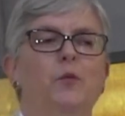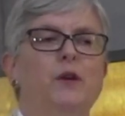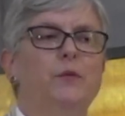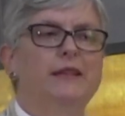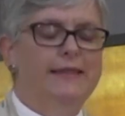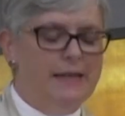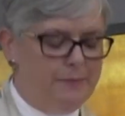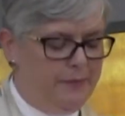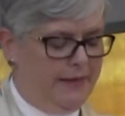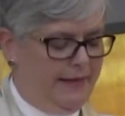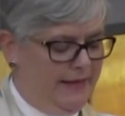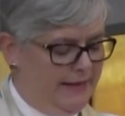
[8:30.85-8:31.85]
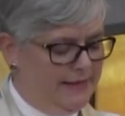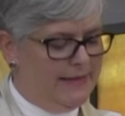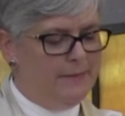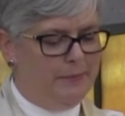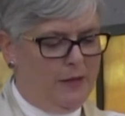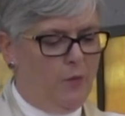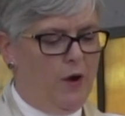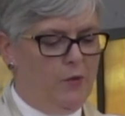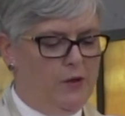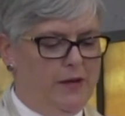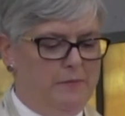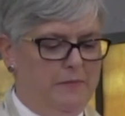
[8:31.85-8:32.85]
We were deeply, deeply
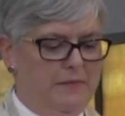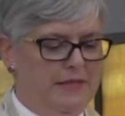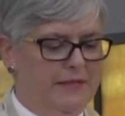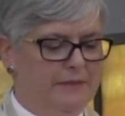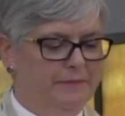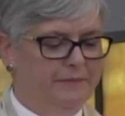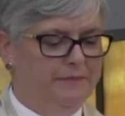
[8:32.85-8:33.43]
welcomed.